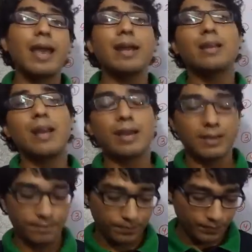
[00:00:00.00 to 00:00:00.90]
and
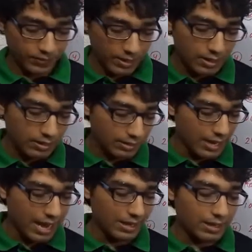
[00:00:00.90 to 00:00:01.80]
9.
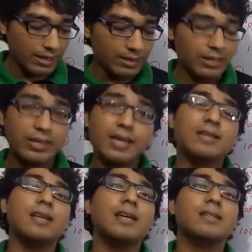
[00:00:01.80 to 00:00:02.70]
Then the
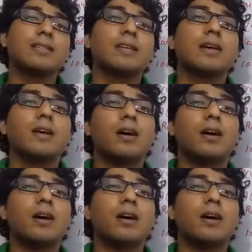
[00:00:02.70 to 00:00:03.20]
TCS